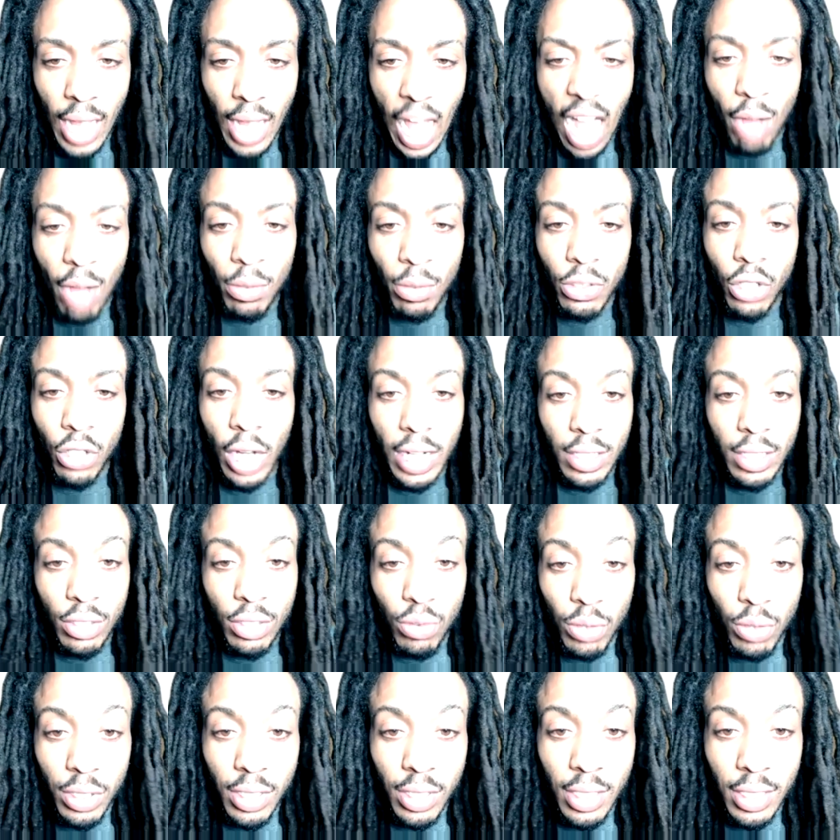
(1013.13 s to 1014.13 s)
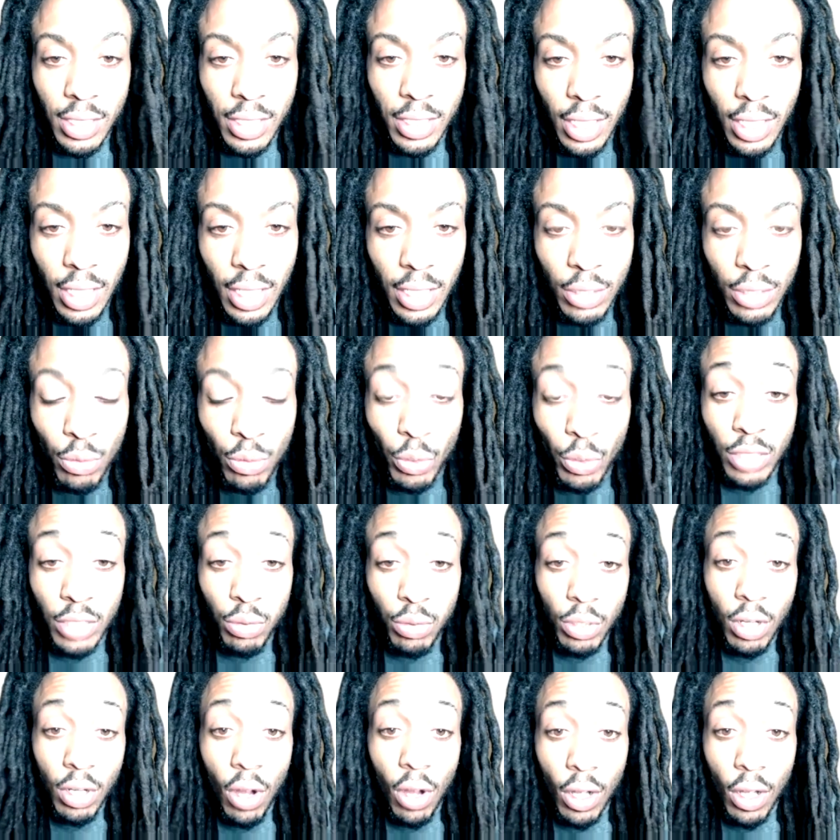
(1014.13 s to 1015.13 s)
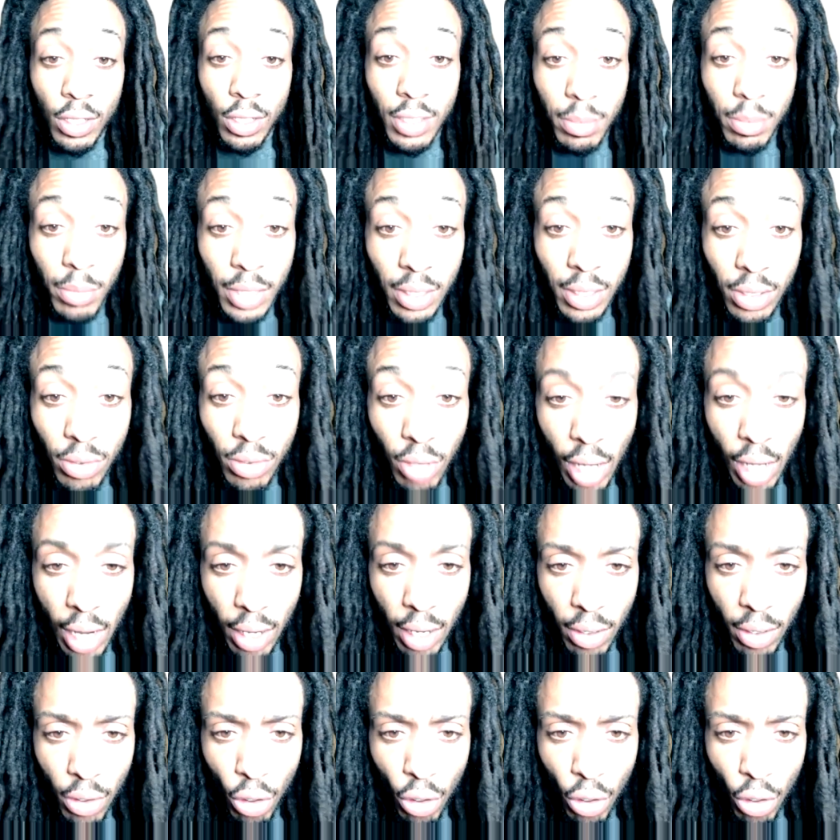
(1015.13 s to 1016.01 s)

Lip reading: I would try to switch the judge, which would cause a mistrial